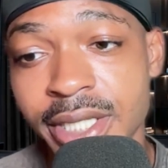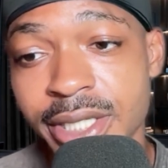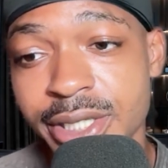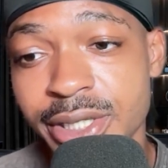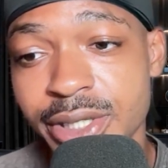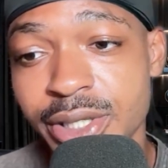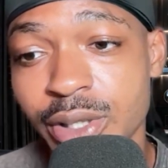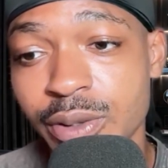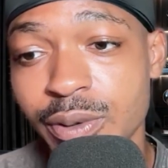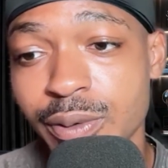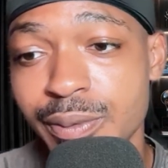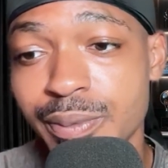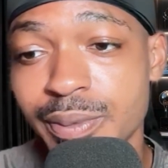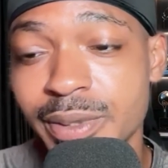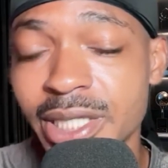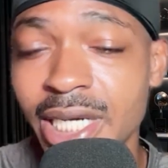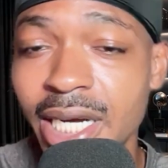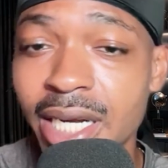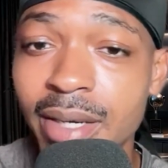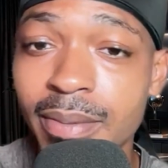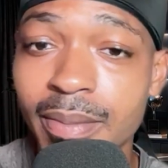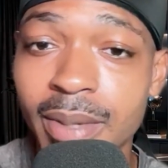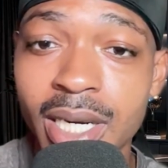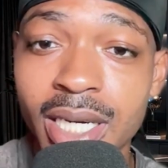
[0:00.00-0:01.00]
So
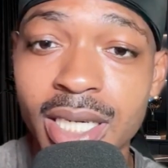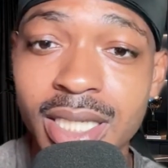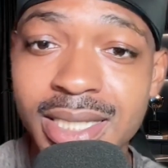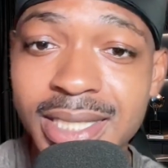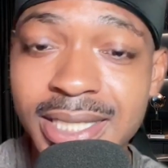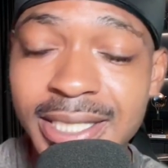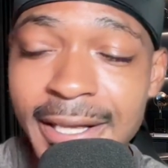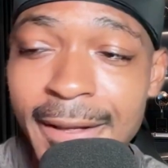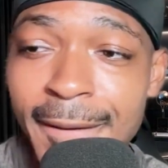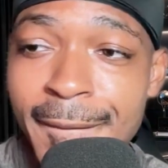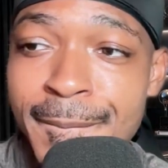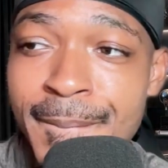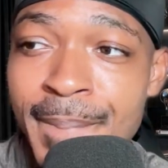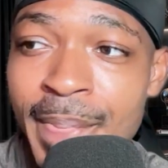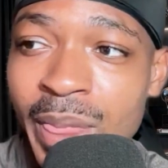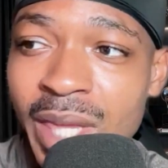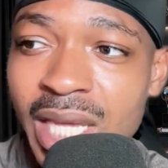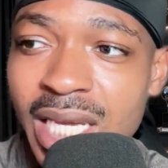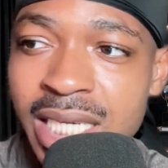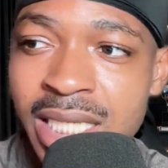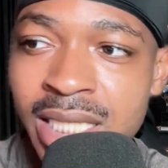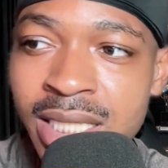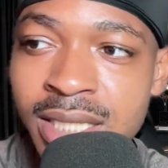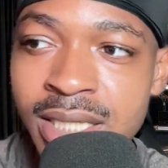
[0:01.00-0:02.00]
Chatterbox
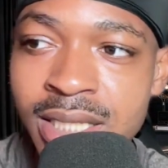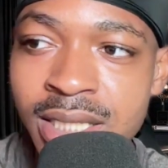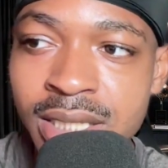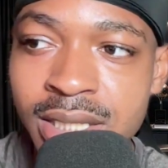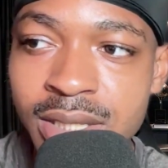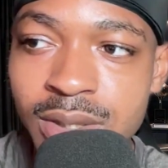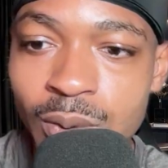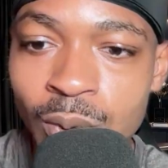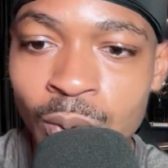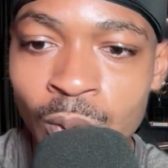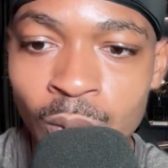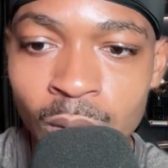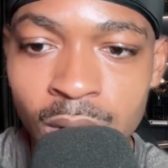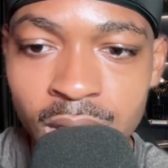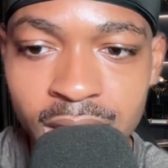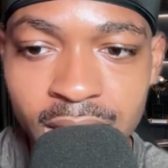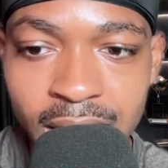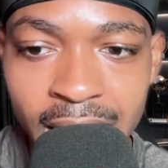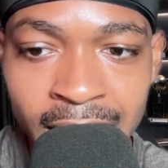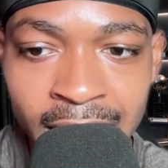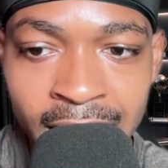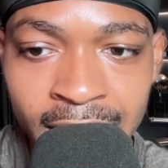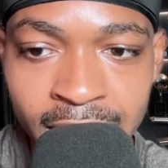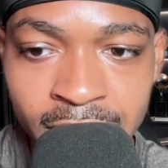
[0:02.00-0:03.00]
is what
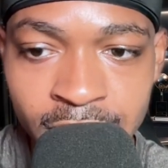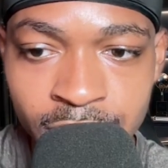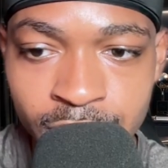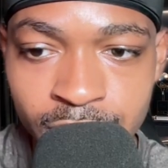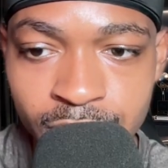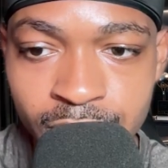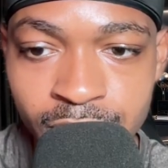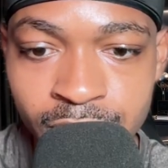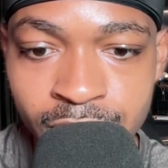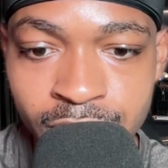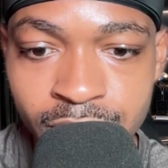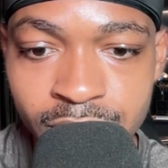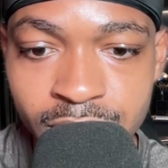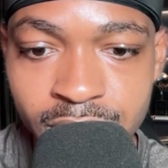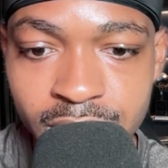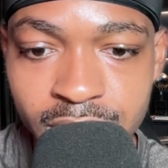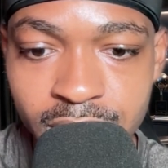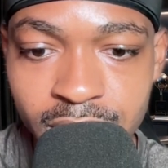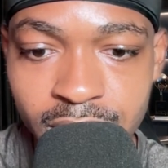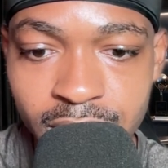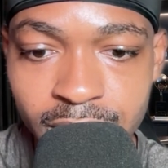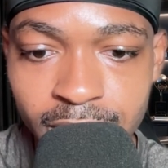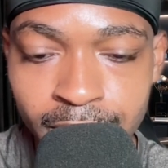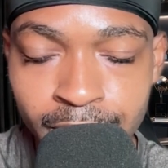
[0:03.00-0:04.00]
I used